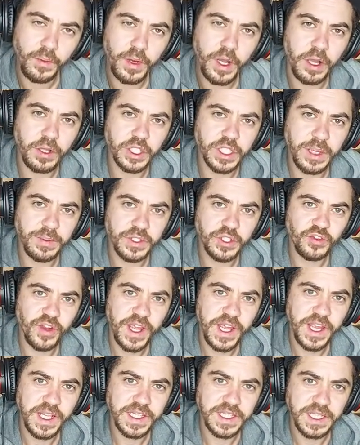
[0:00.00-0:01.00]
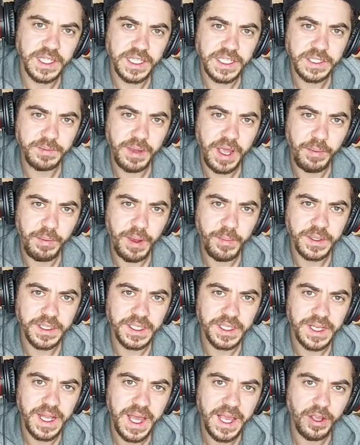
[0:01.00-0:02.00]
We're going to jump straight into this, man. Remember
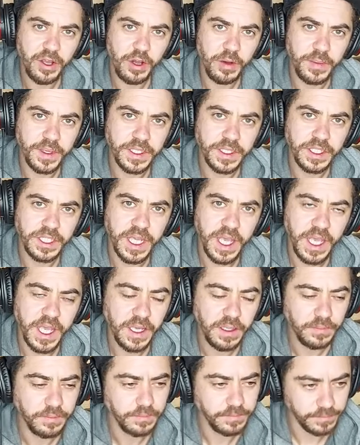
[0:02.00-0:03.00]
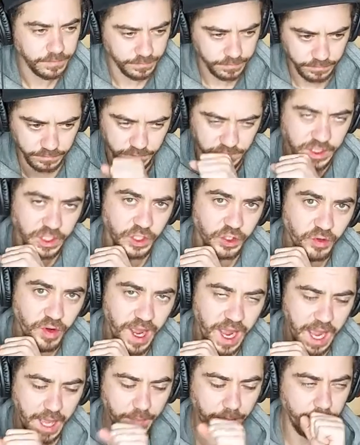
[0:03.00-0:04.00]
to like, comment, share,
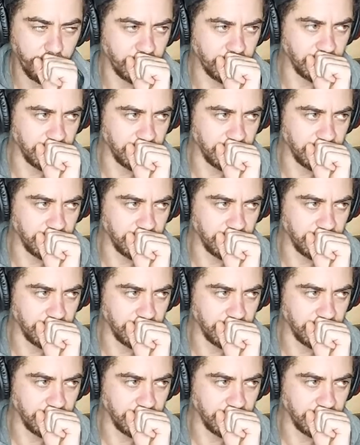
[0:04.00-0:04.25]
subscribe.